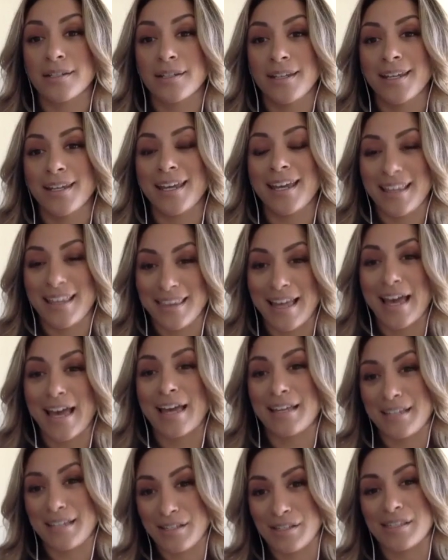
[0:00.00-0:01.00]
And
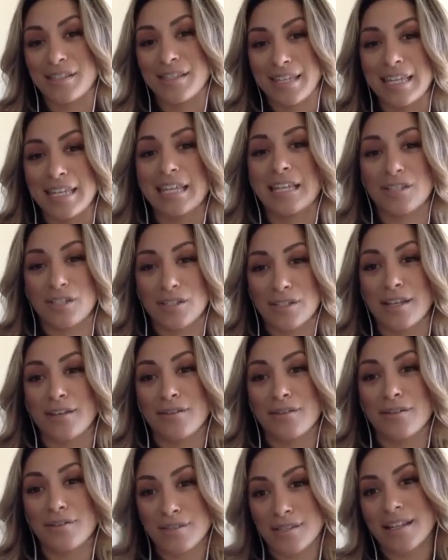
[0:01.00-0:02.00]
that is the key to sales.
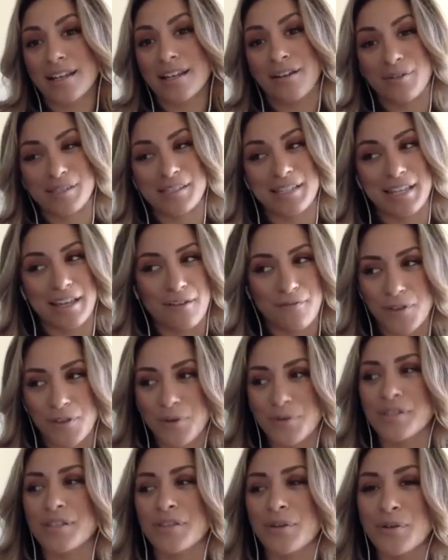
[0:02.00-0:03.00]
And I would say
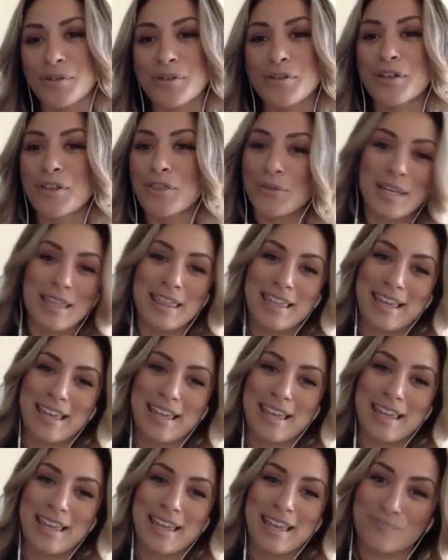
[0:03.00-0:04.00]
those, those are the three things.